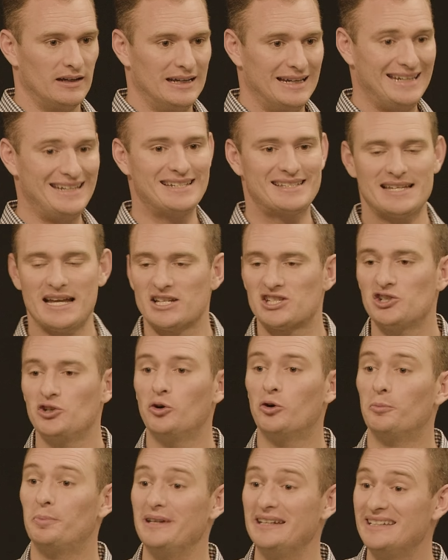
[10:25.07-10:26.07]
he says you
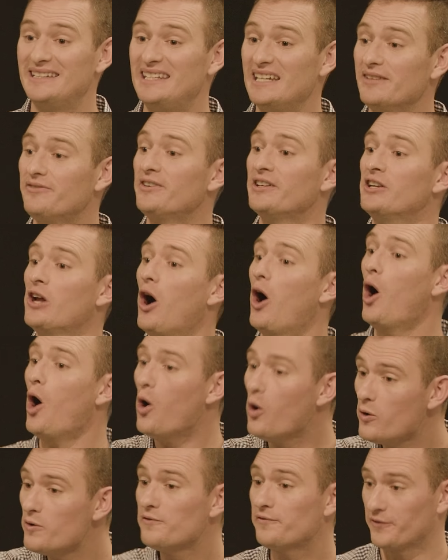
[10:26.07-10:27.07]
will be given
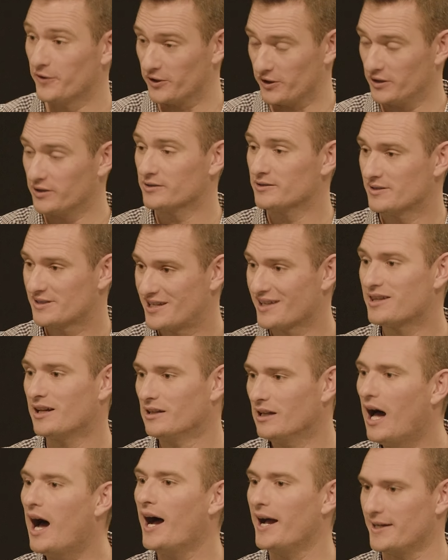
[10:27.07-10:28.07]
over to the
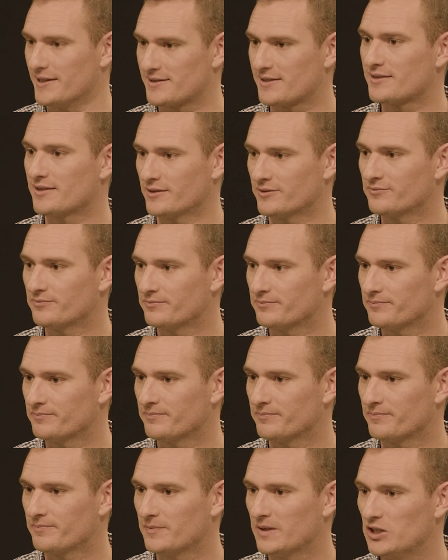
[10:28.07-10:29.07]
lies.
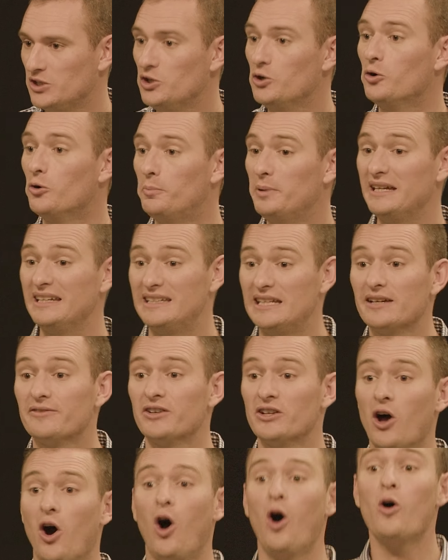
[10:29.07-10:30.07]
You will be
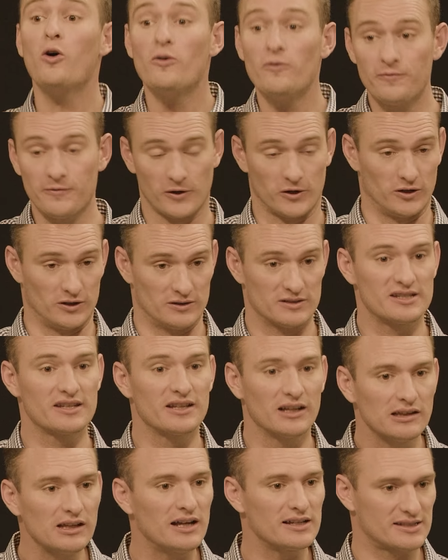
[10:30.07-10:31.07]
given over to
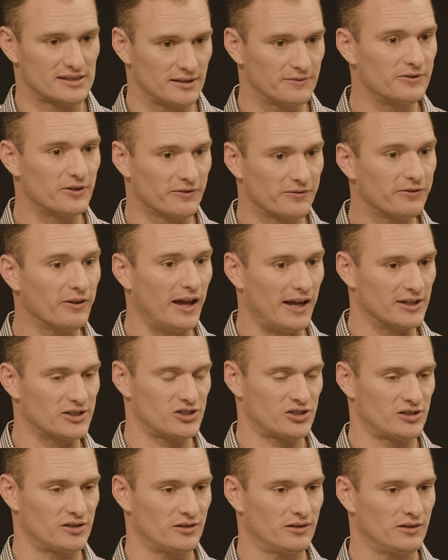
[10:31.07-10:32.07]
the lusts of your
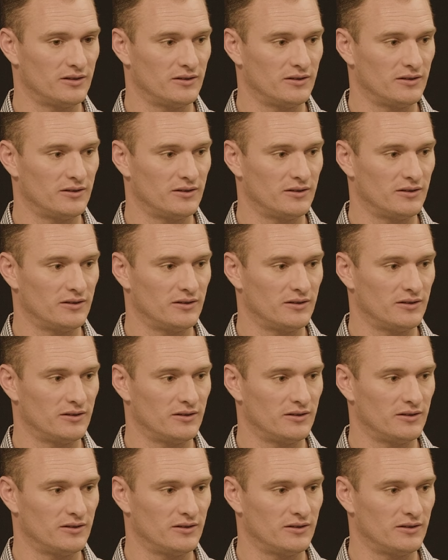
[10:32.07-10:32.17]
flesh